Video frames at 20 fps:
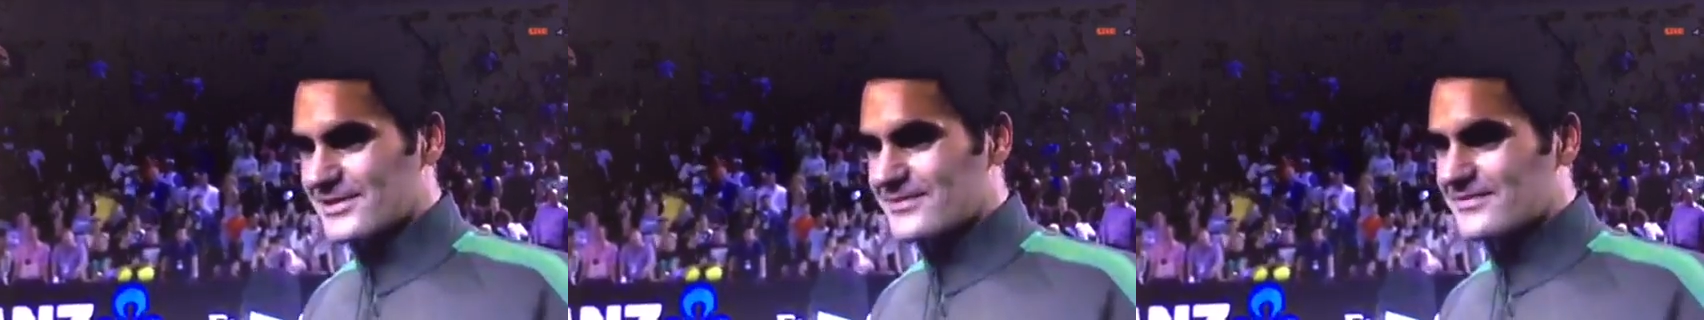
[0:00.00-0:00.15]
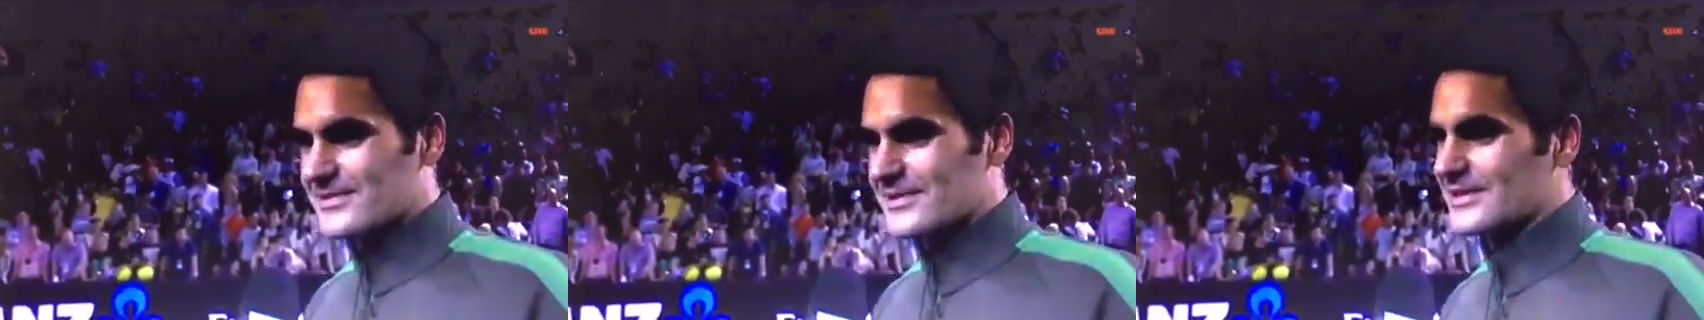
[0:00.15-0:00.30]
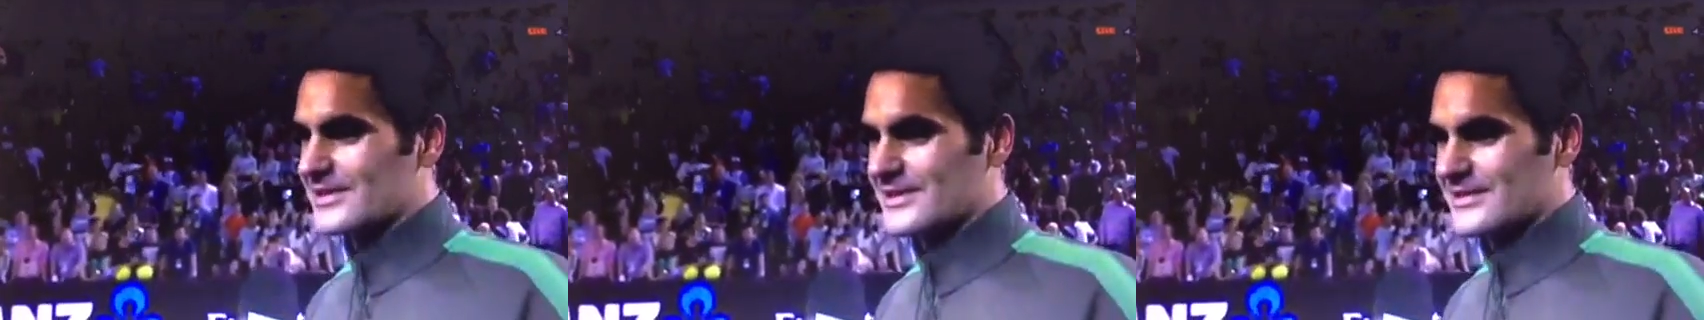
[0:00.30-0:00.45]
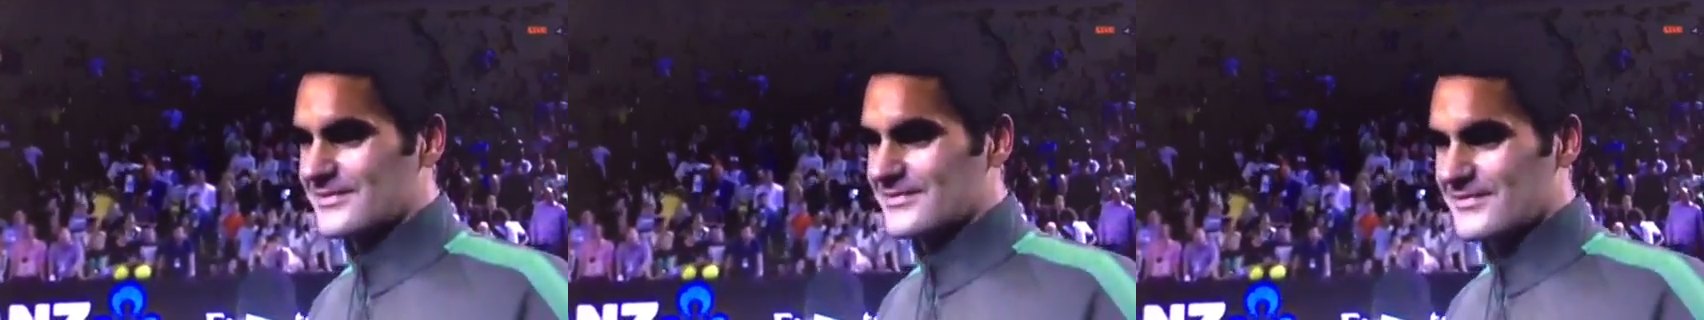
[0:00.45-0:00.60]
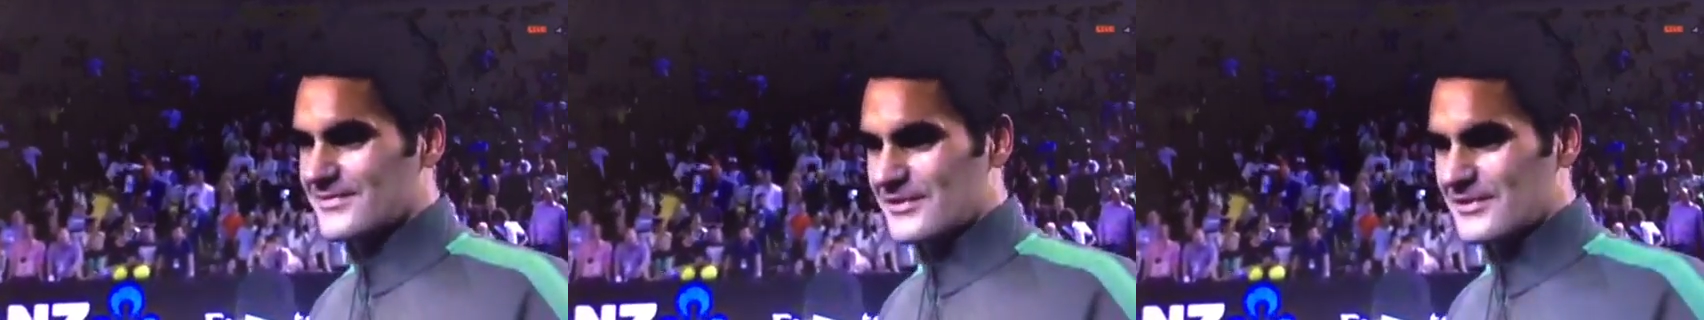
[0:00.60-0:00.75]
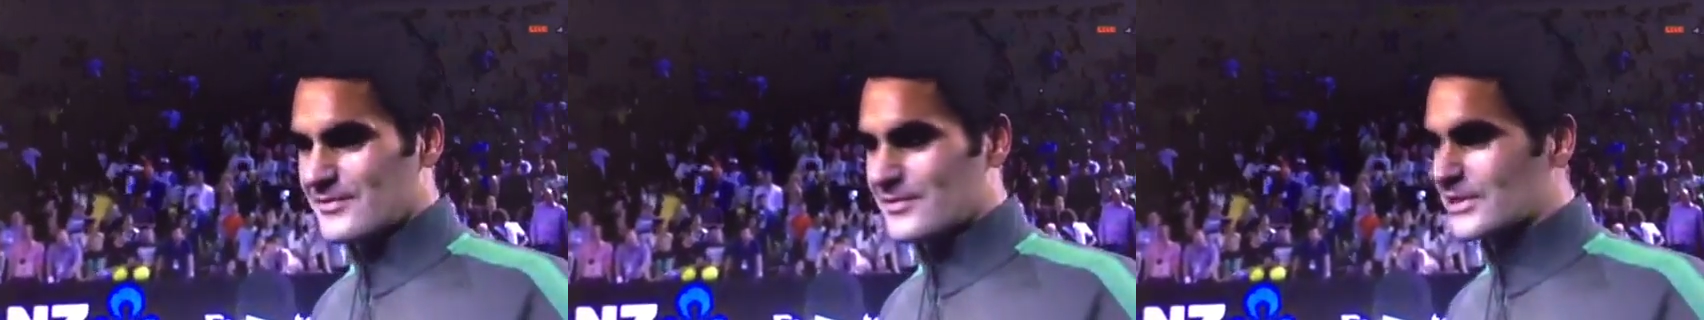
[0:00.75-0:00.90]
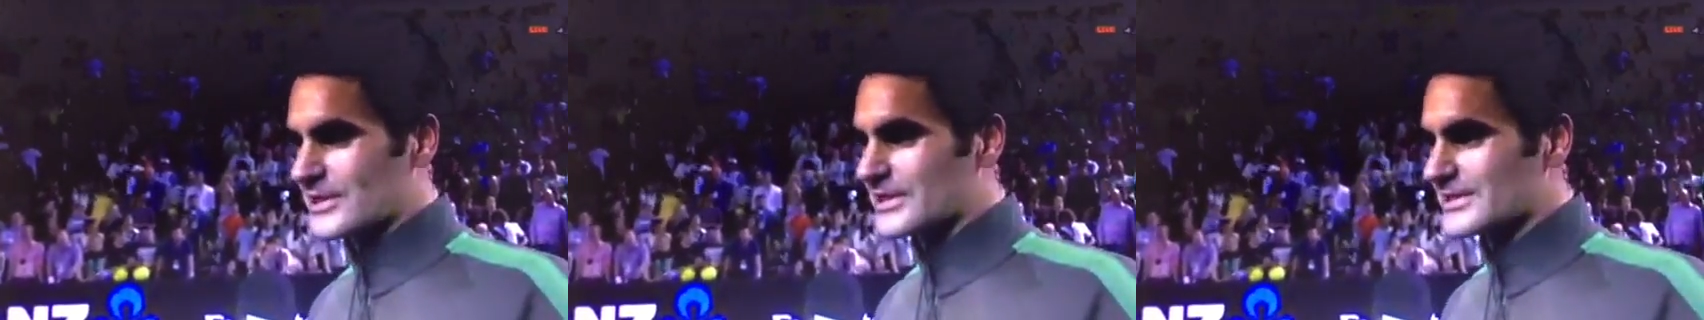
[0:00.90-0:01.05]
So I'm, I'm
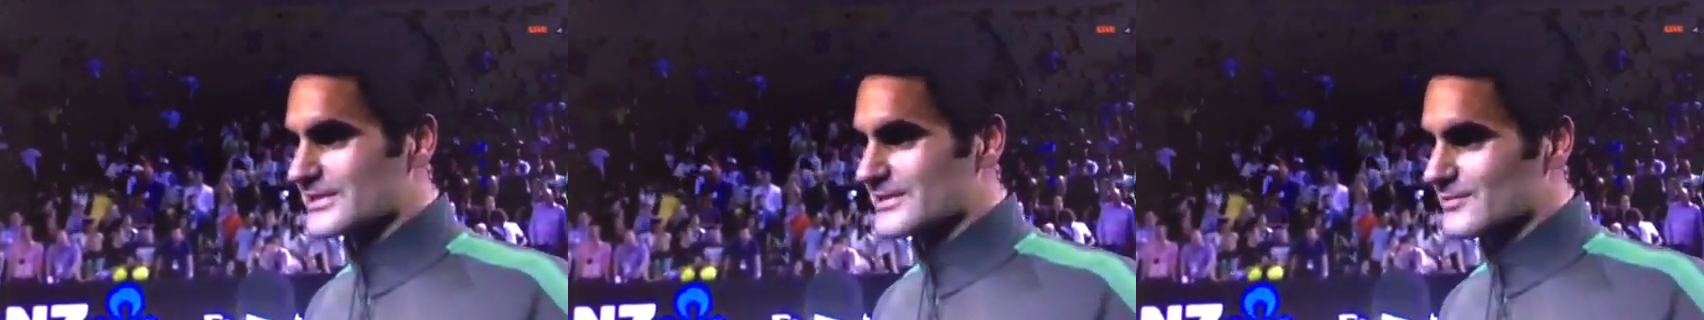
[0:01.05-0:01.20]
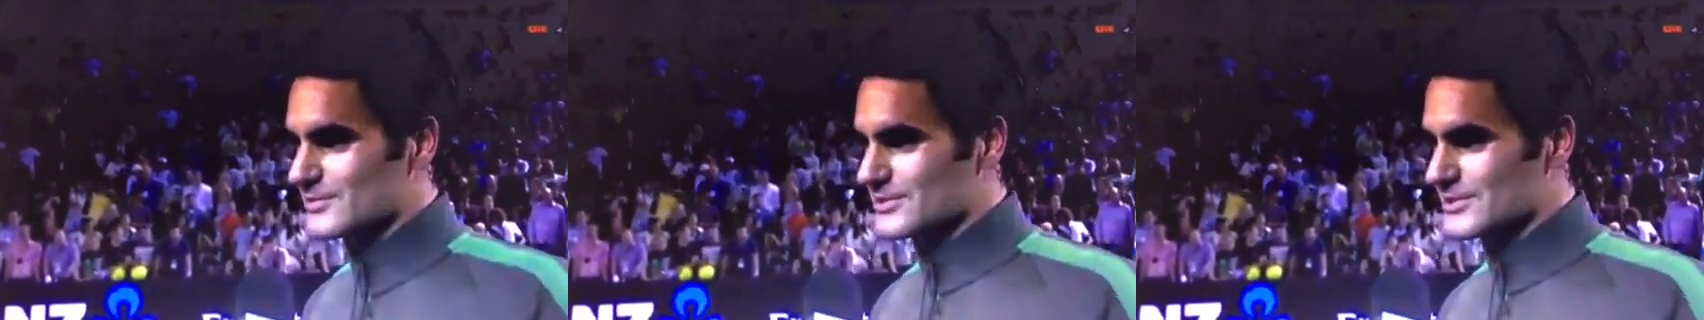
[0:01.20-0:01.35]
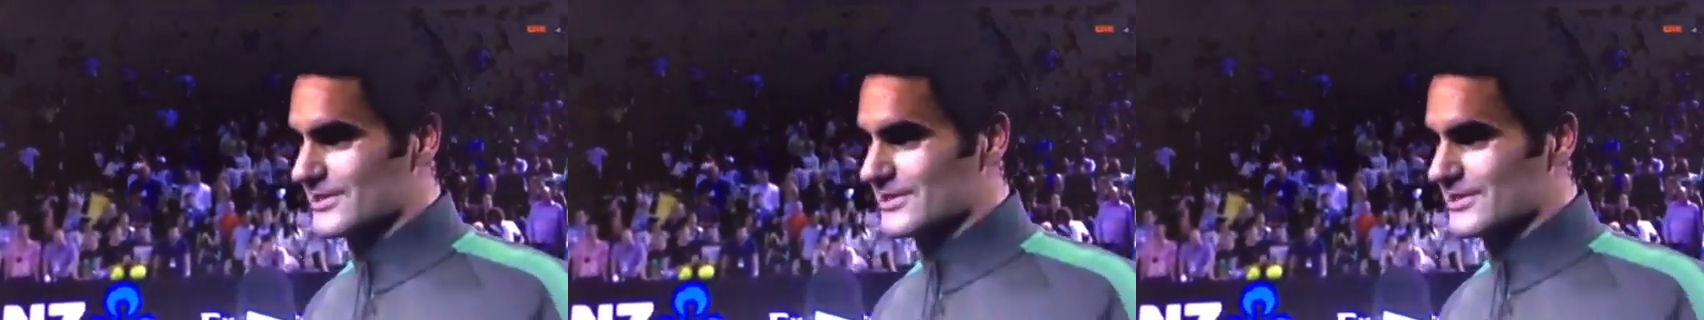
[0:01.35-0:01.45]
very pleased.